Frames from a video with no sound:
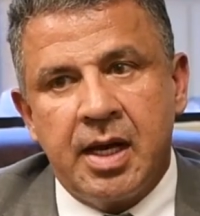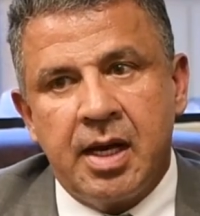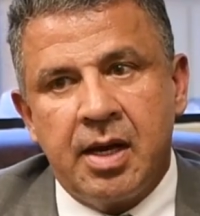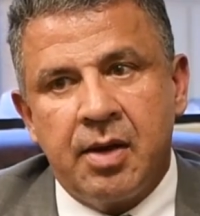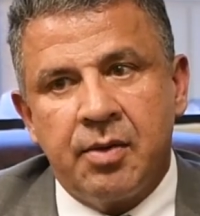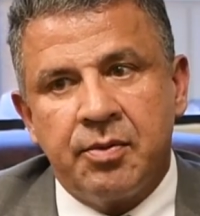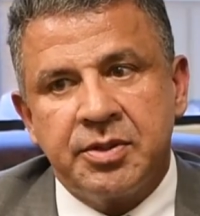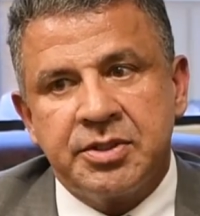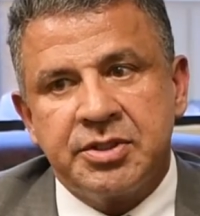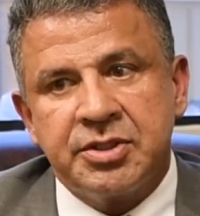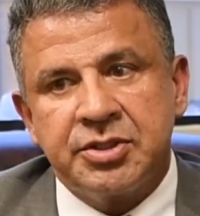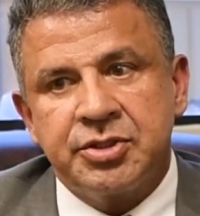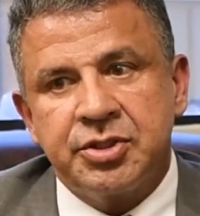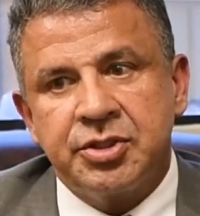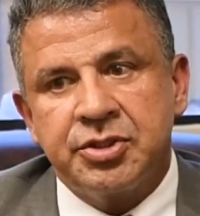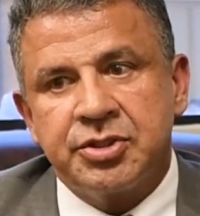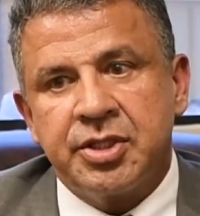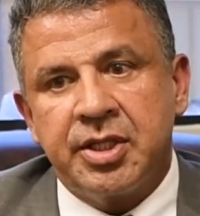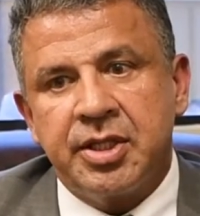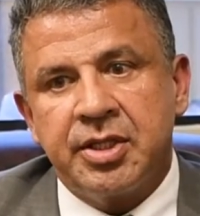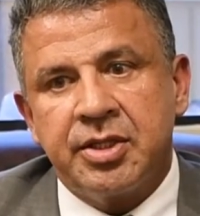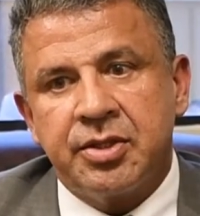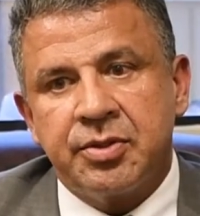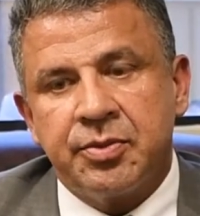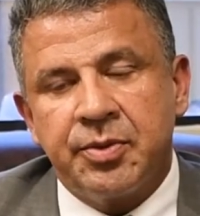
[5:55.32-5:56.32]
which is
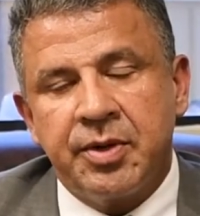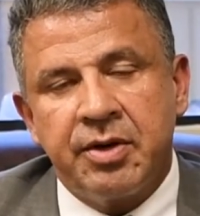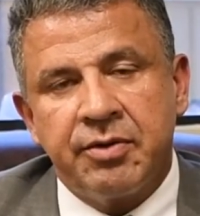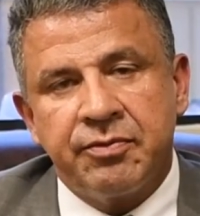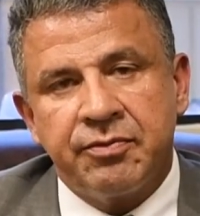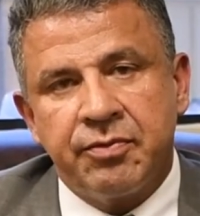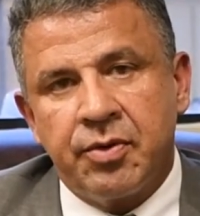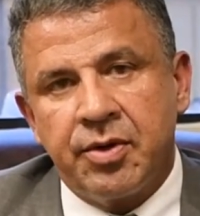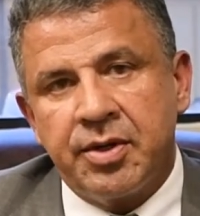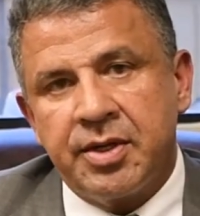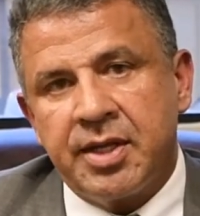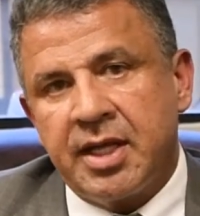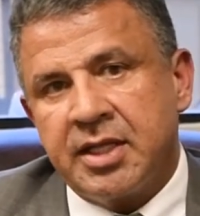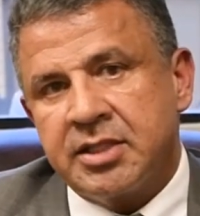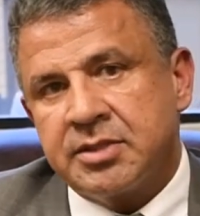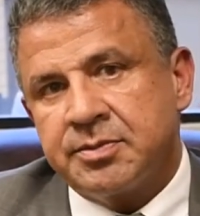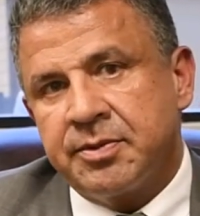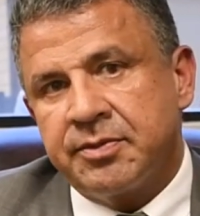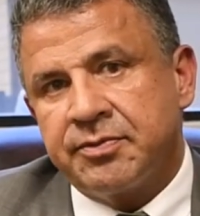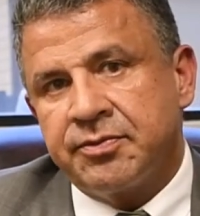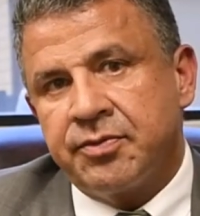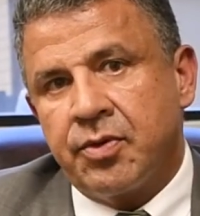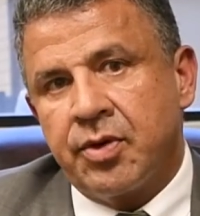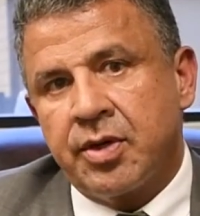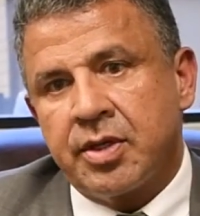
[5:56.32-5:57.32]
usually 3 or 4 days
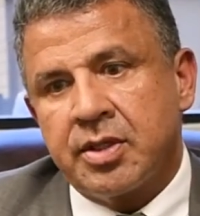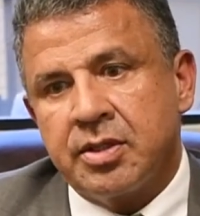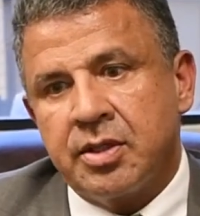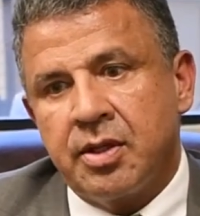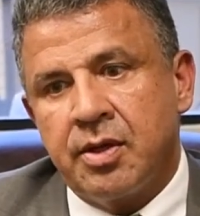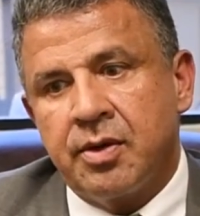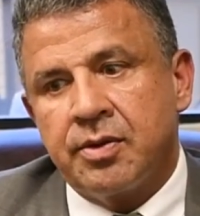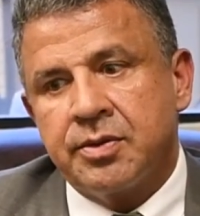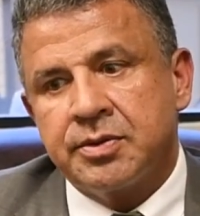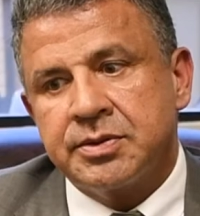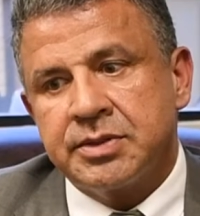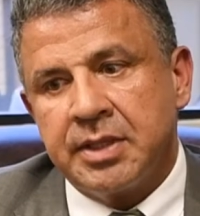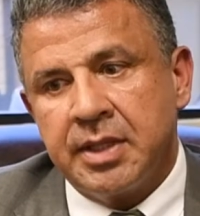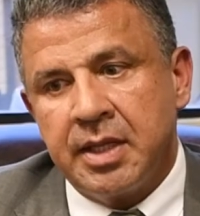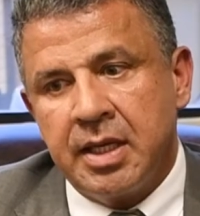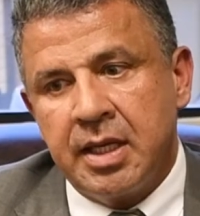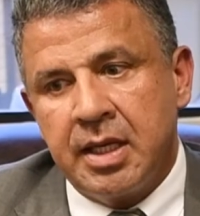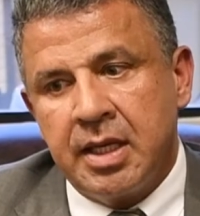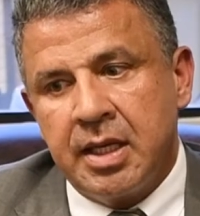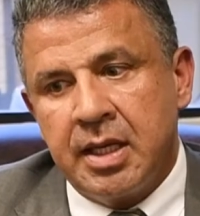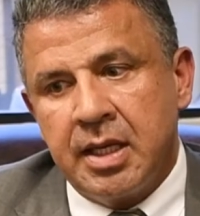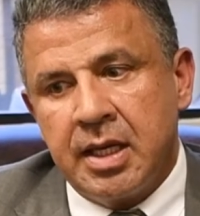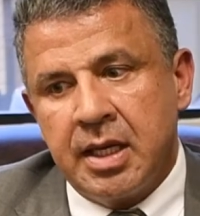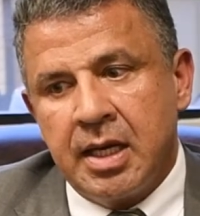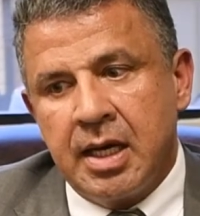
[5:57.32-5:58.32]
before close,
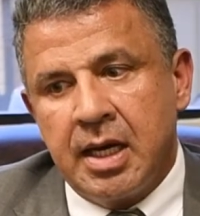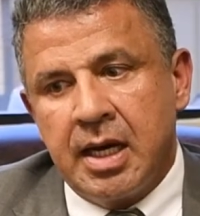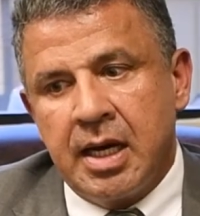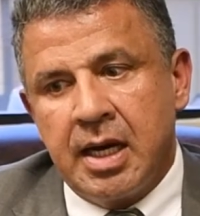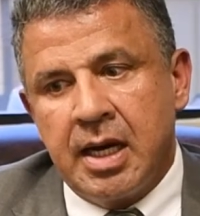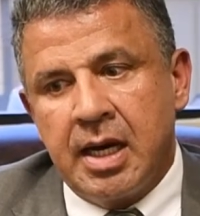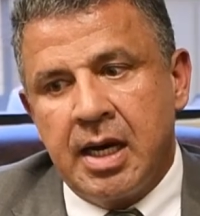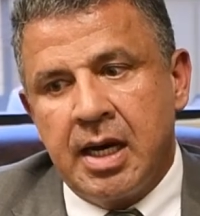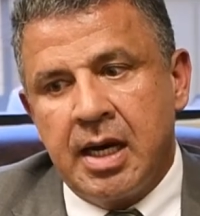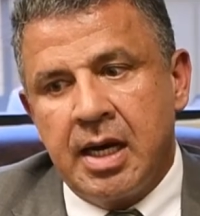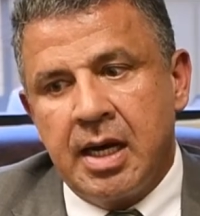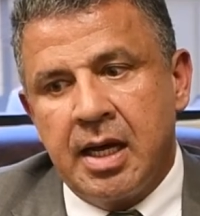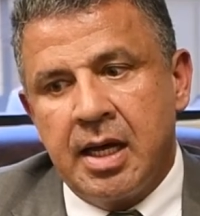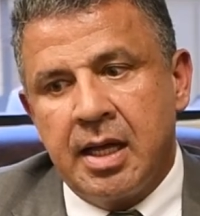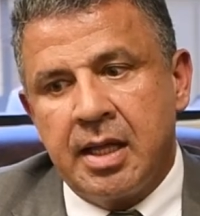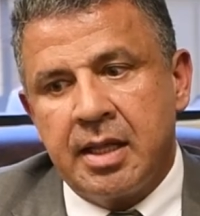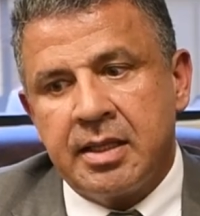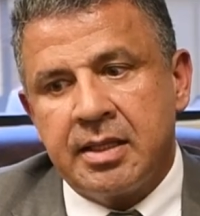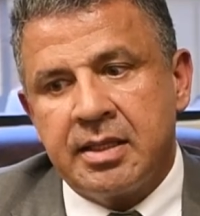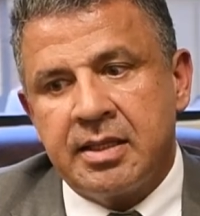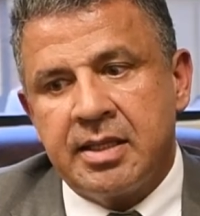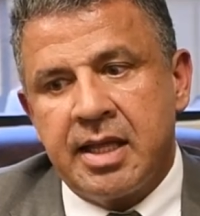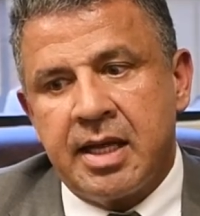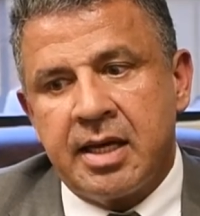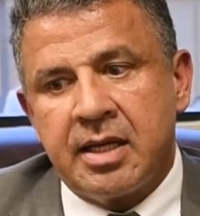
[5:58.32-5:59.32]

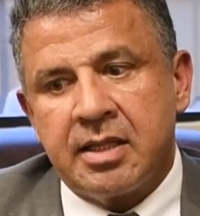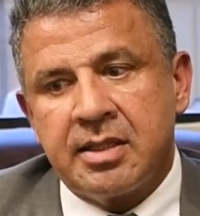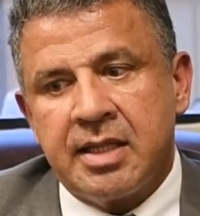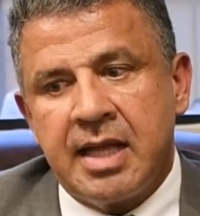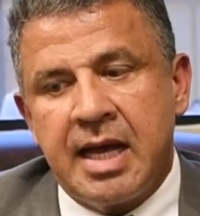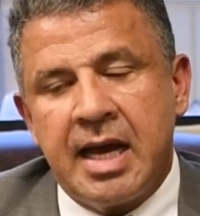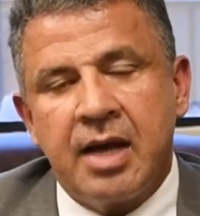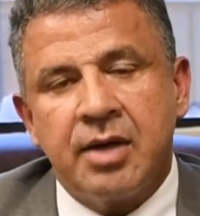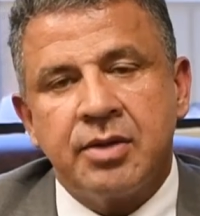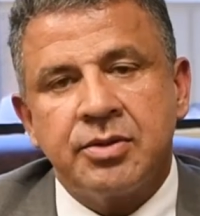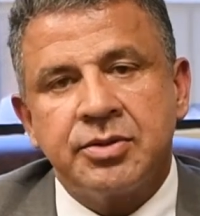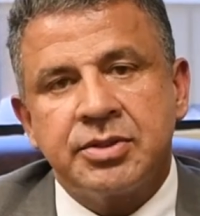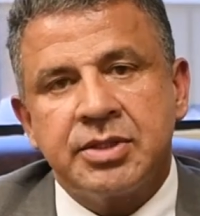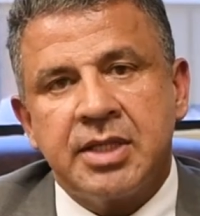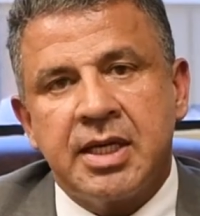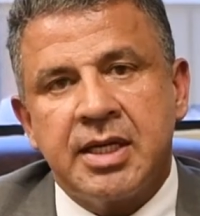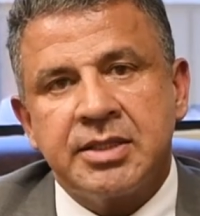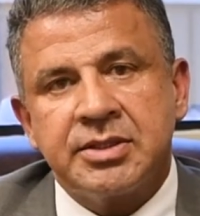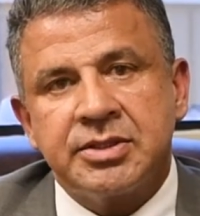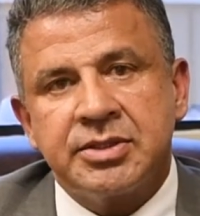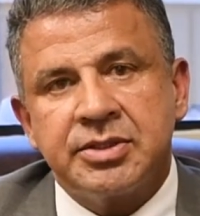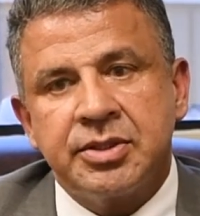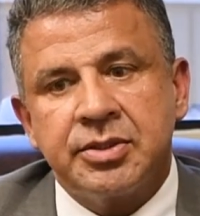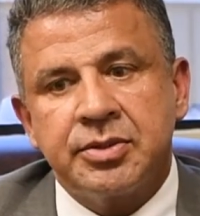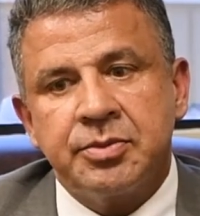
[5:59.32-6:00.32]
that allows
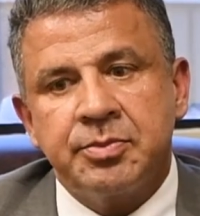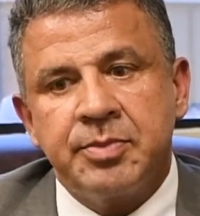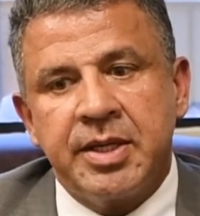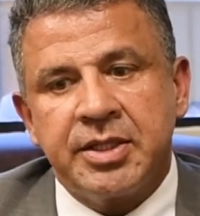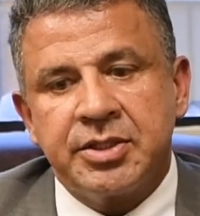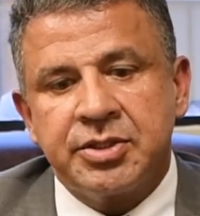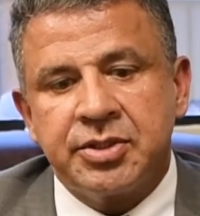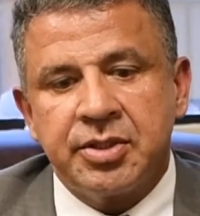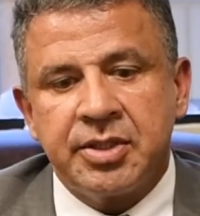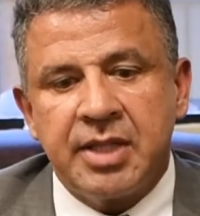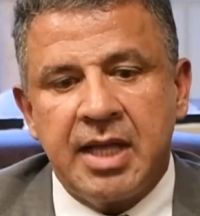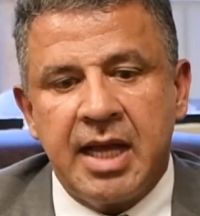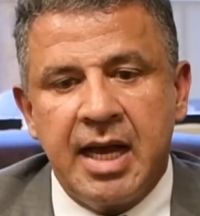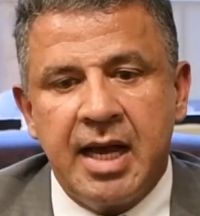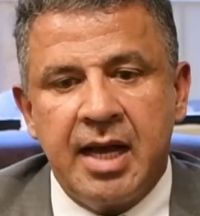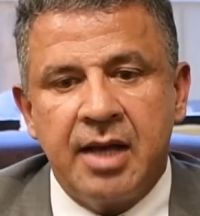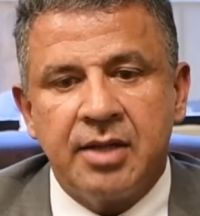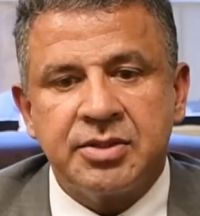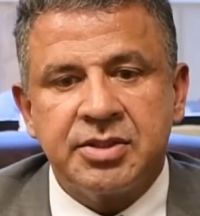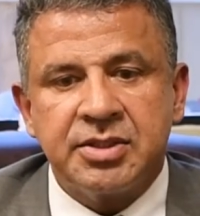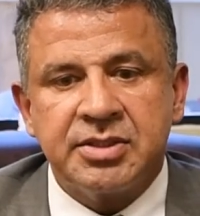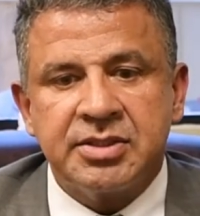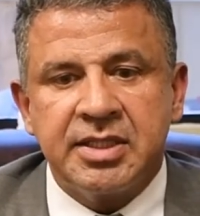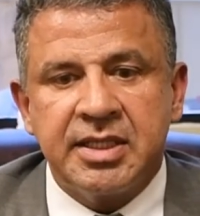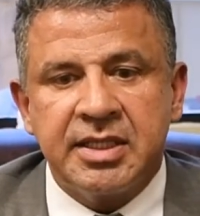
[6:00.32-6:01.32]
us to make sure the
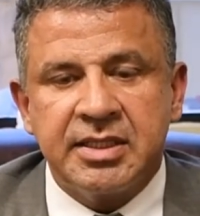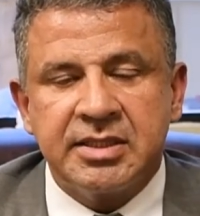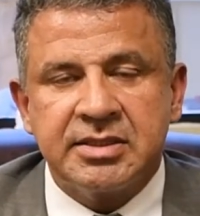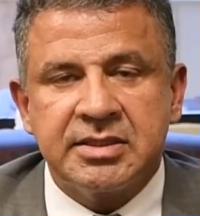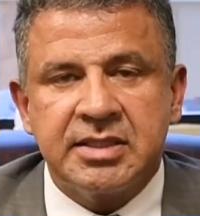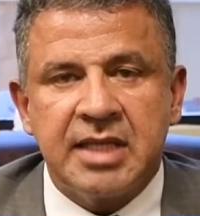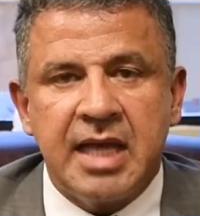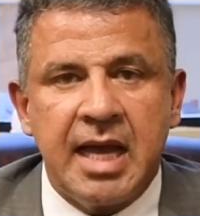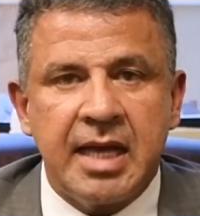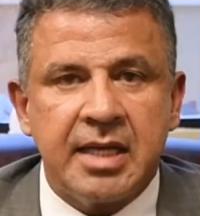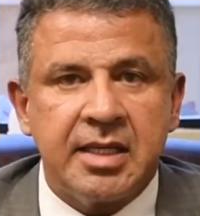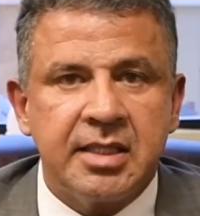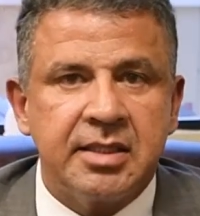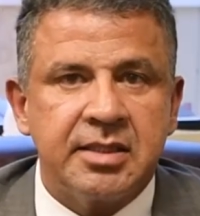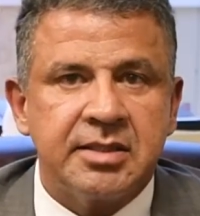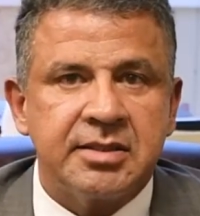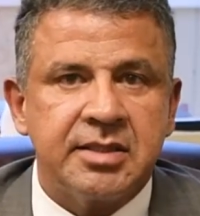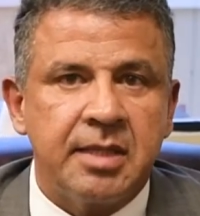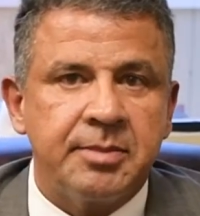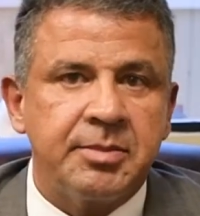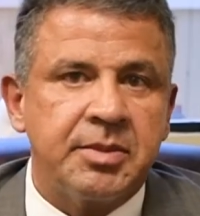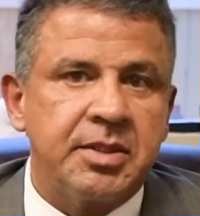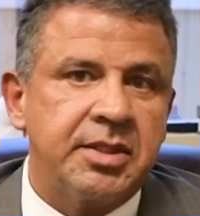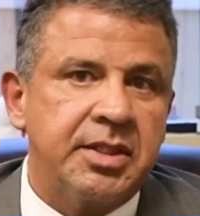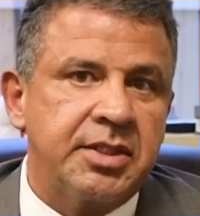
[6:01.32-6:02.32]
house is in exactly the
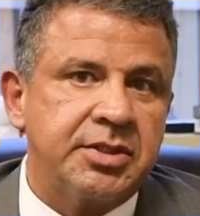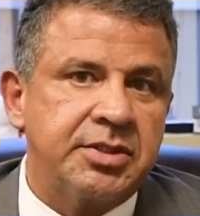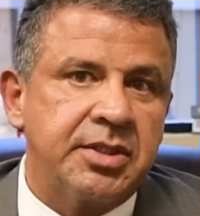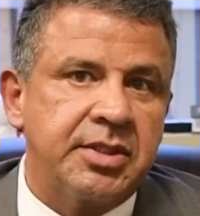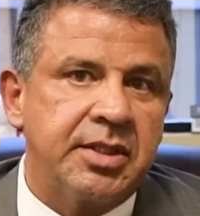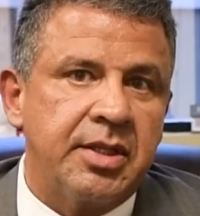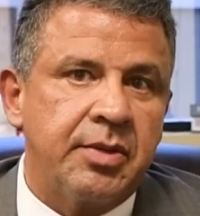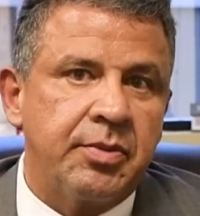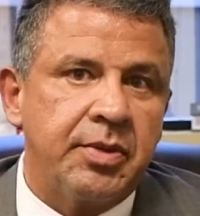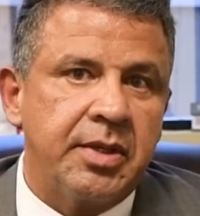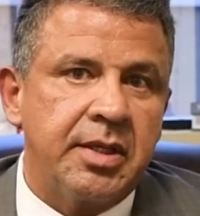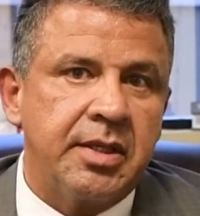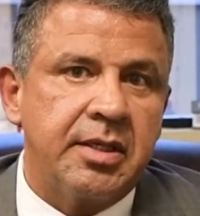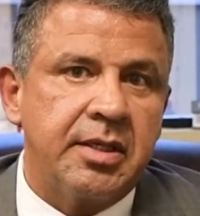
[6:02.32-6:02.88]
same condition that we